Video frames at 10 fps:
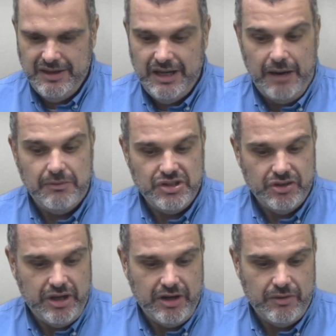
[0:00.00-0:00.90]
I was
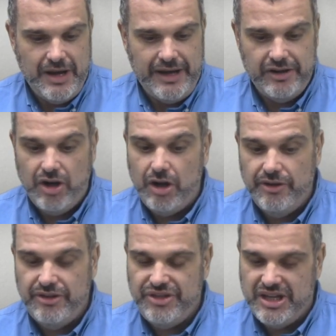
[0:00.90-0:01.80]
looking around at all
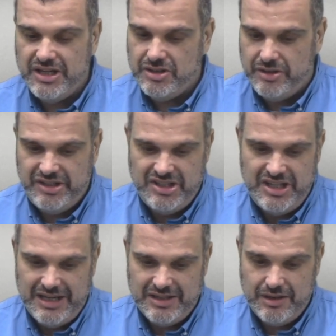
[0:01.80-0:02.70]
the things on his
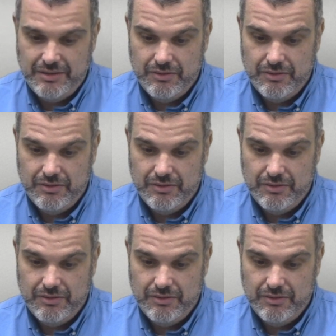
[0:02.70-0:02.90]
desk.